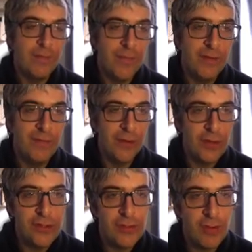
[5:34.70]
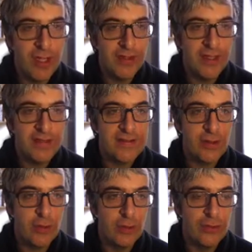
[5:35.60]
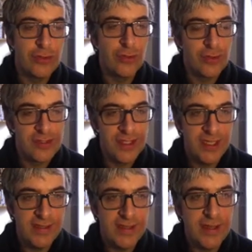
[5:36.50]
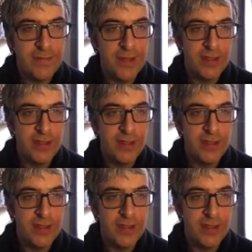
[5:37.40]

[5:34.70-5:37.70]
The first one is called source data,